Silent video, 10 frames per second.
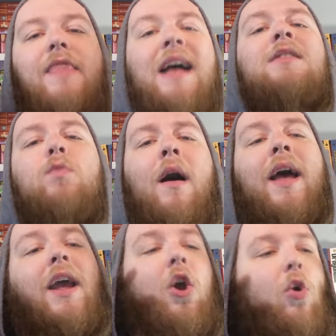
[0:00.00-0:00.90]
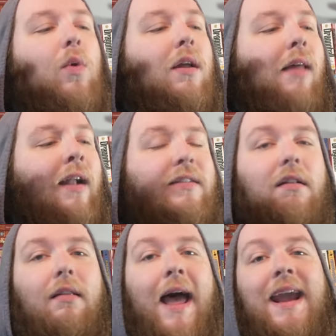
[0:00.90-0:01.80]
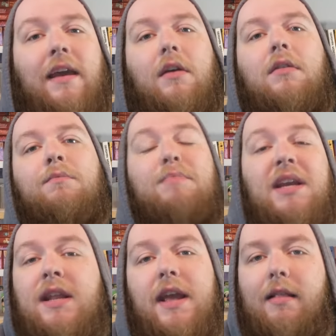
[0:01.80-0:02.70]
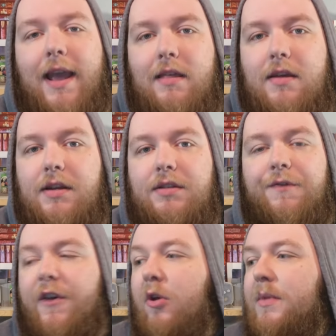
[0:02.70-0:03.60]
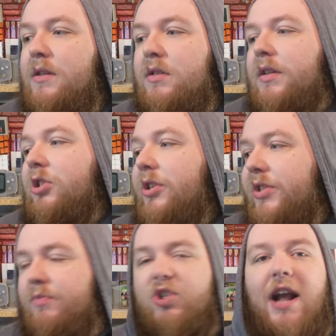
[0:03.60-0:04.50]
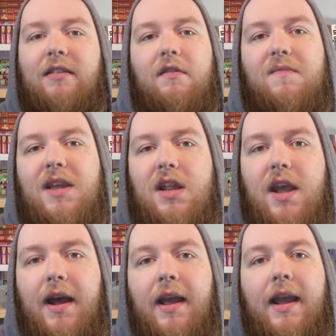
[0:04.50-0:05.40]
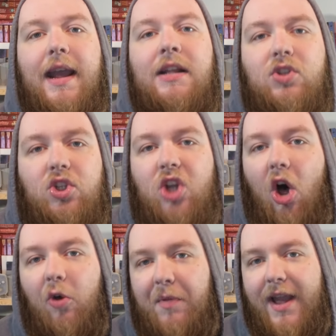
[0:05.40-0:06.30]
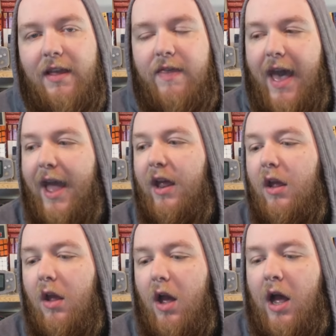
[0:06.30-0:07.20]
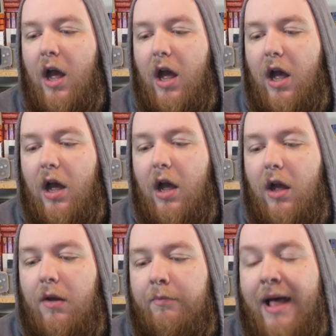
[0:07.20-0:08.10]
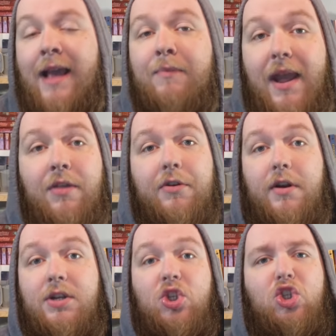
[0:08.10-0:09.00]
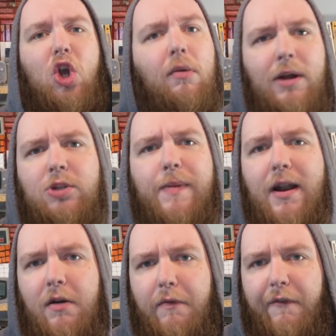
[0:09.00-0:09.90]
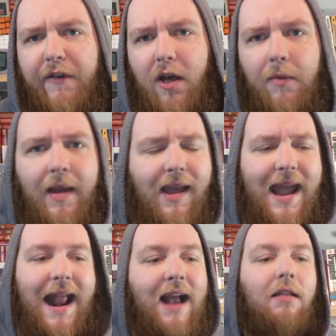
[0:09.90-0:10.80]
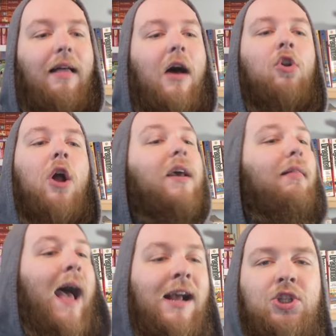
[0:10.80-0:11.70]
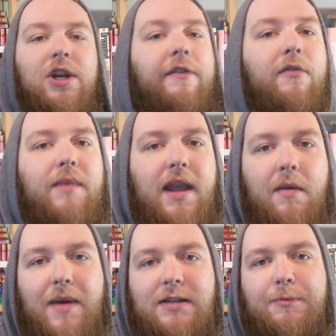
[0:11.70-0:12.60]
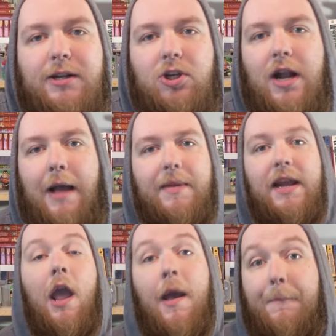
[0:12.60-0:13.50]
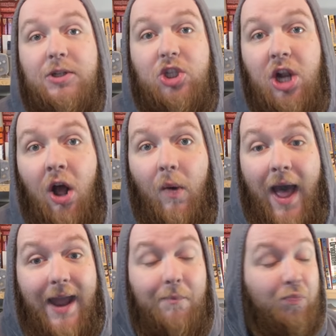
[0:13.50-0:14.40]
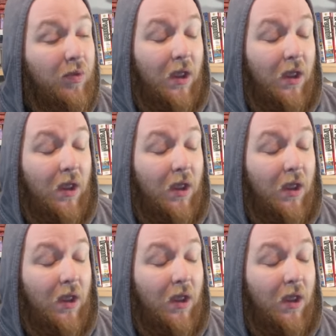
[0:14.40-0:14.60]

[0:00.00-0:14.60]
That's why we're allowed to like media like this. Film is such a subjective media. It's dope like that. Black Panther is so much better of a film, and I clowned on it last year for being a Best Picture nominee. But you know what?